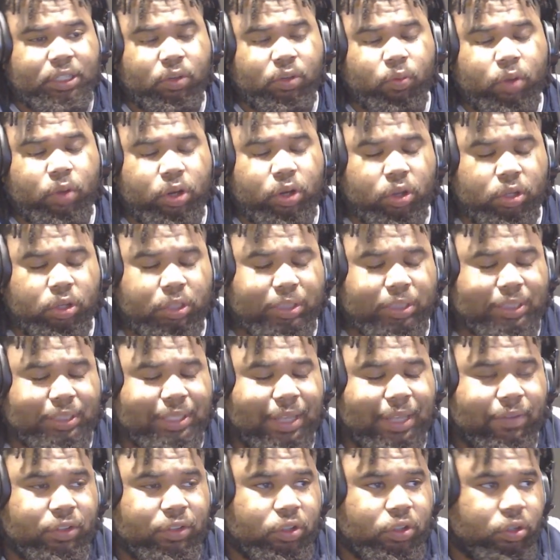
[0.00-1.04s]
the one only
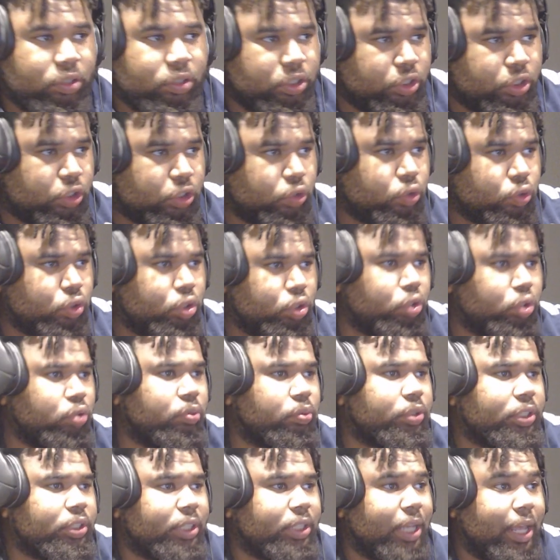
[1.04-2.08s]
seven on this YouTube
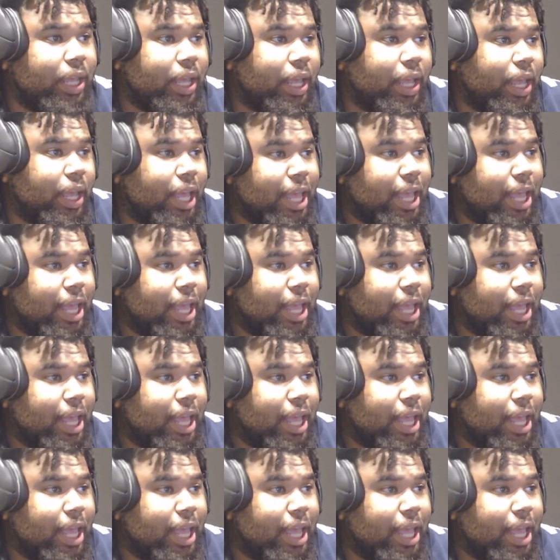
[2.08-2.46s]
shit.